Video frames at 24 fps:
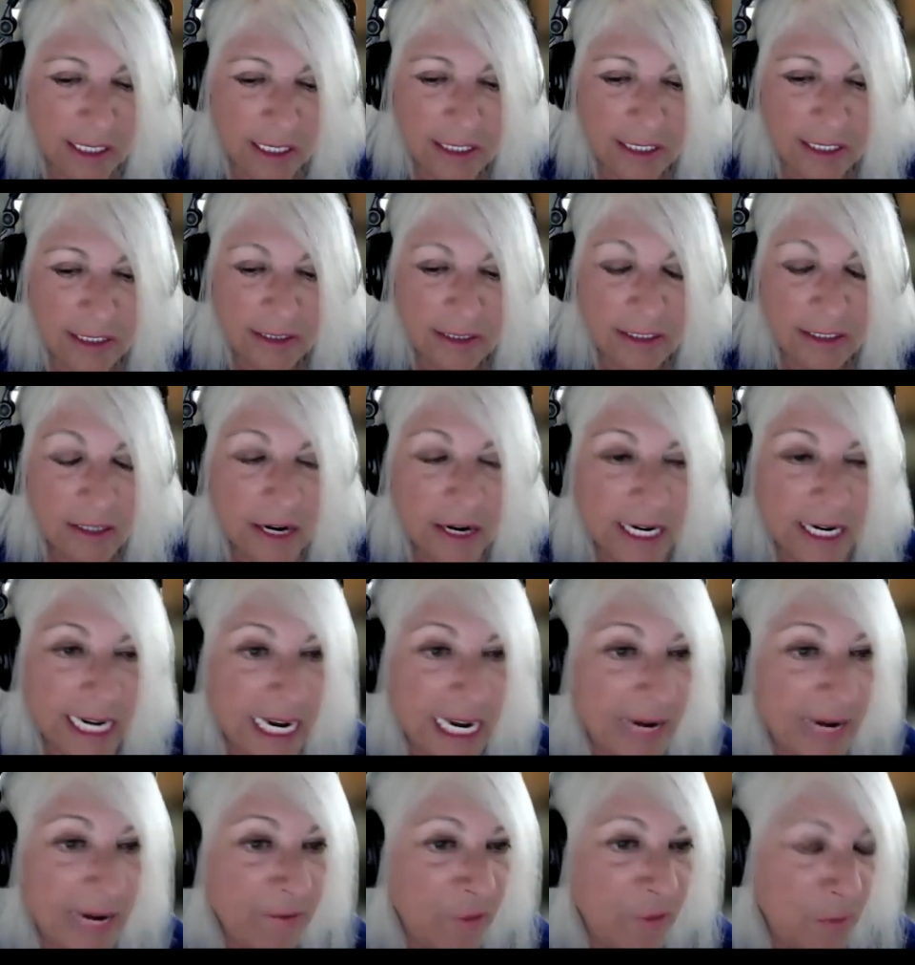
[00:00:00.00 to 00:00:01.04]
like
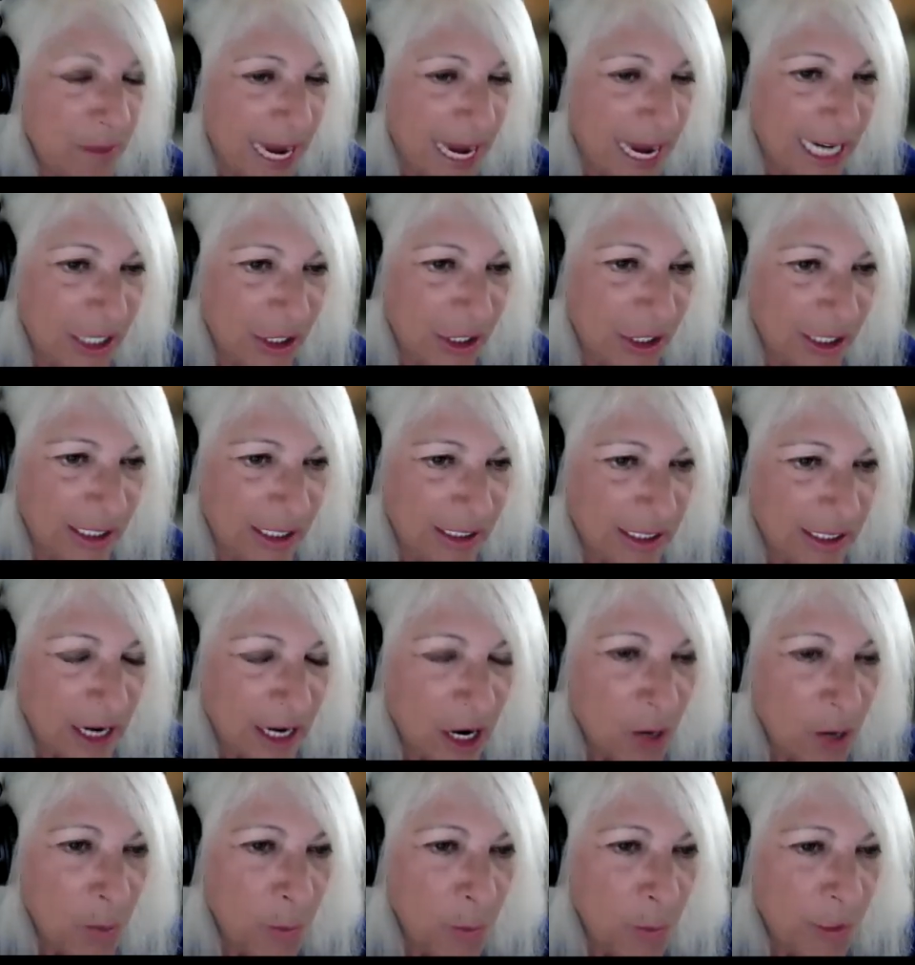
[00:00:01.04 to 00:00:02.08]
information,
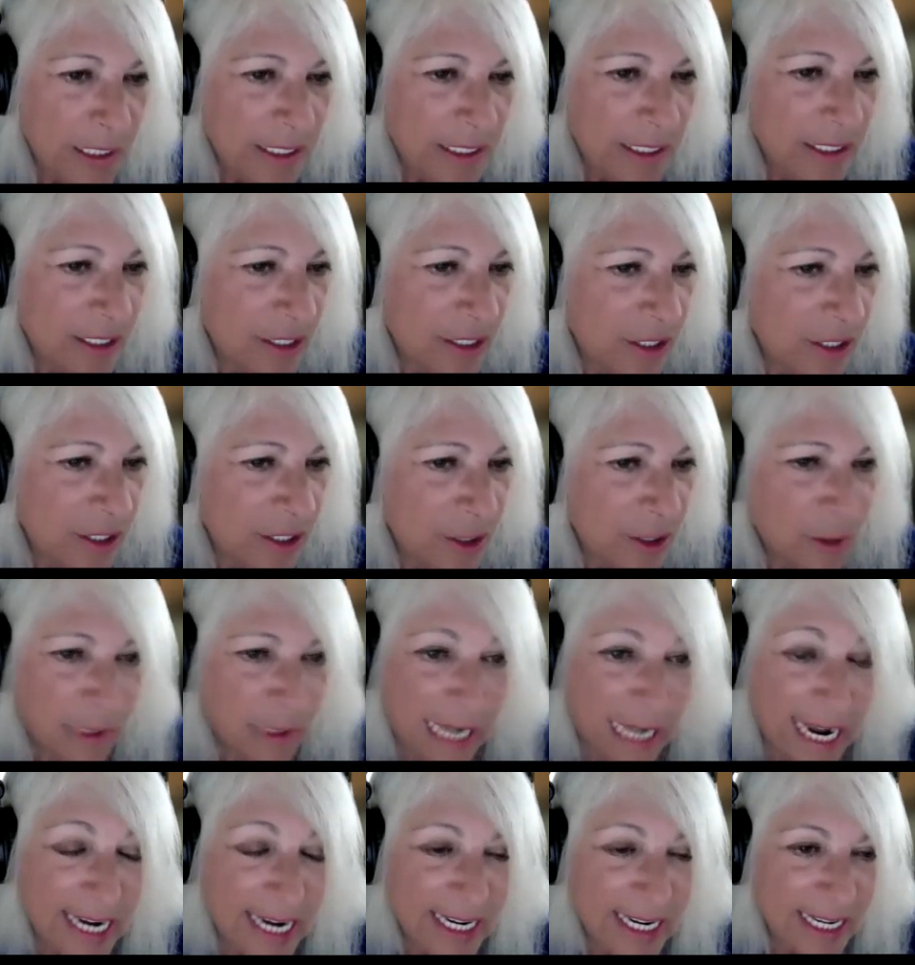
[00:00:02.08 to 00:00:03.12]
wouldn't you
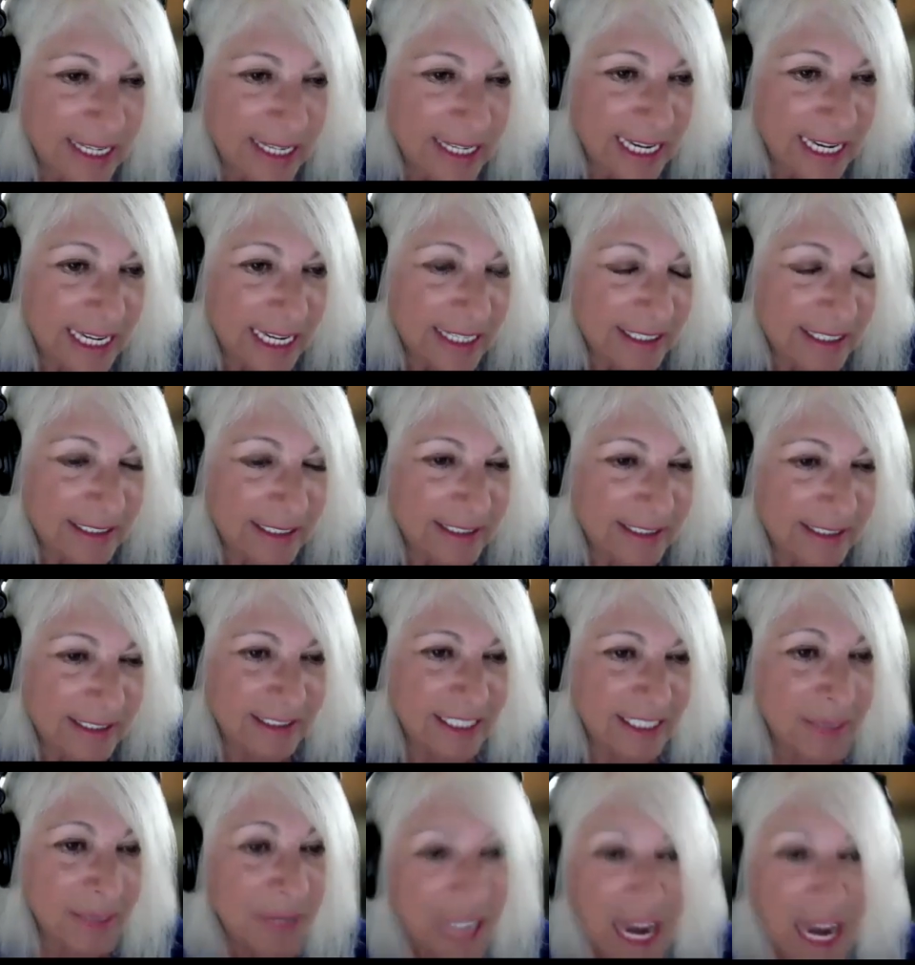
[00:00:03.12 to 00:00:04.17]
like it to
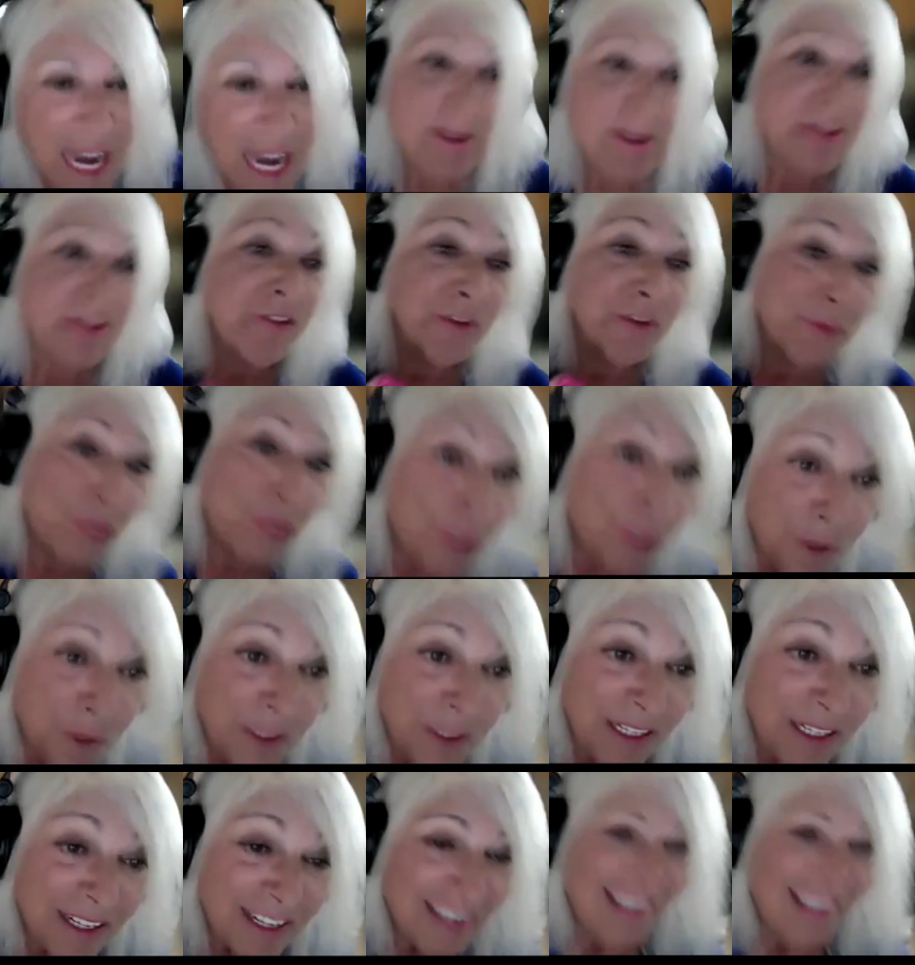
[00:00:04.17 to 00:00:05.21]
be coming from you.
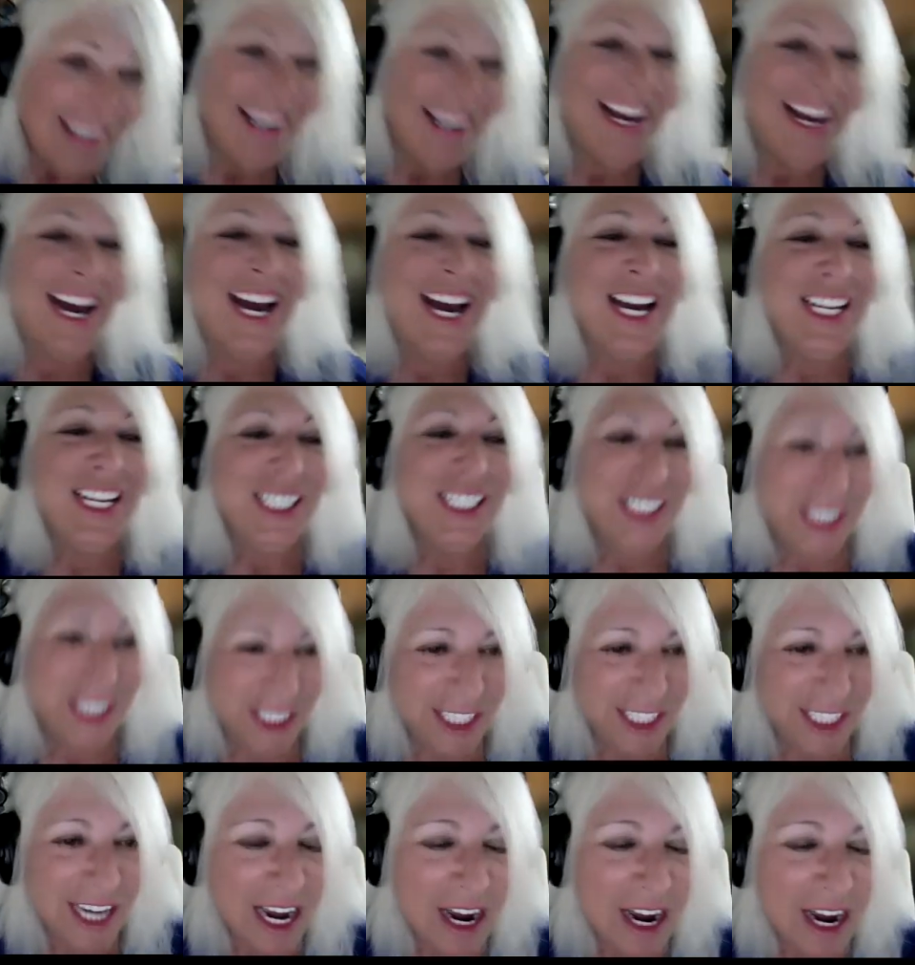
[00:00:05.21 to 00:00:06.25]
So
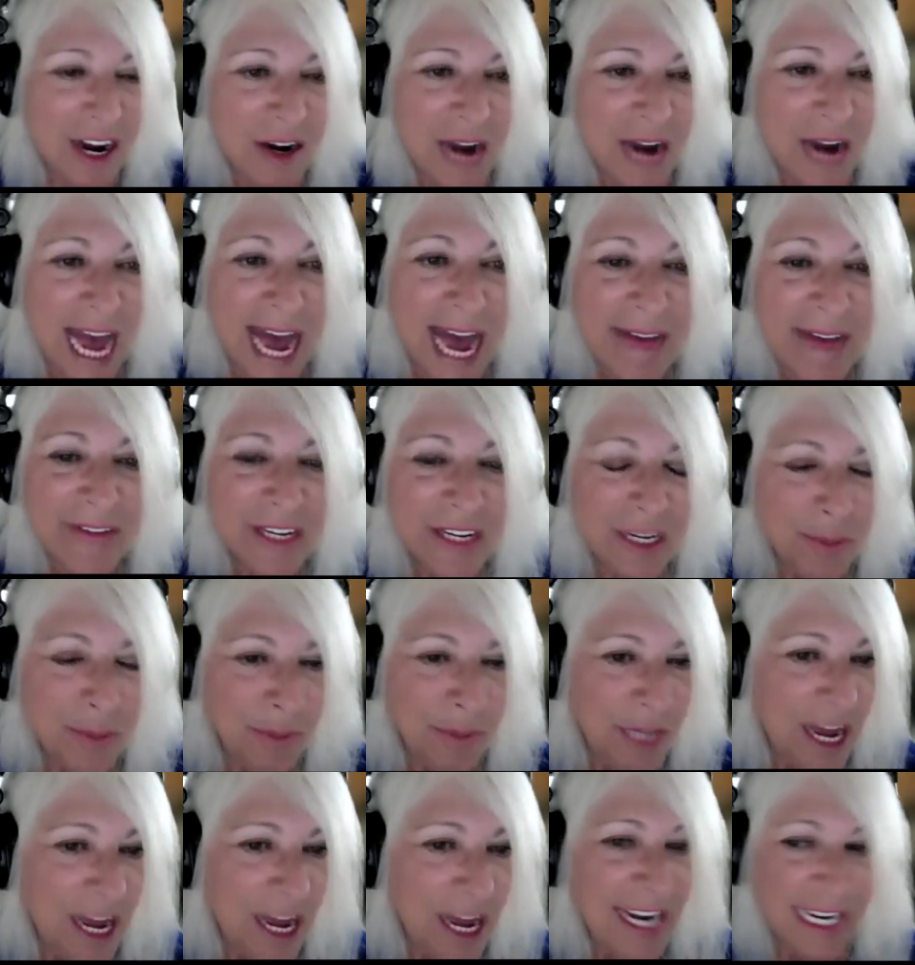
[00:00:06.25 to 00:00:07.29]
having a
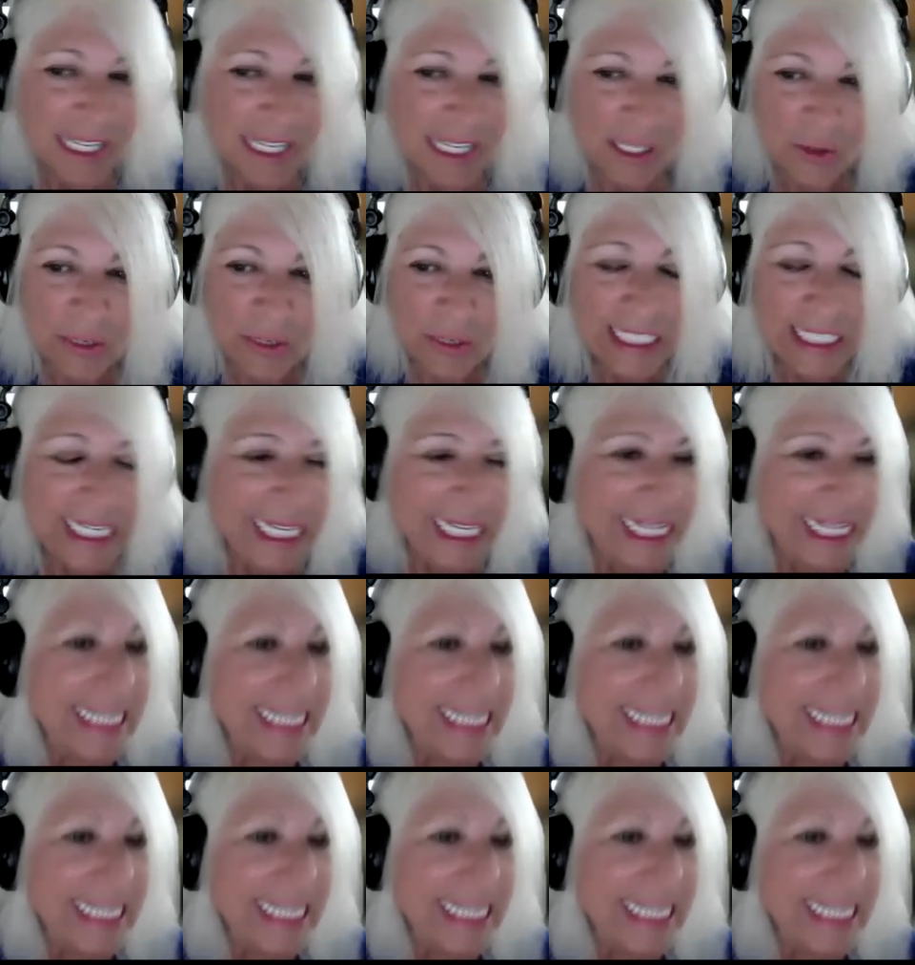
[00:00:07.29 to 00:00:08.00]
blog is really the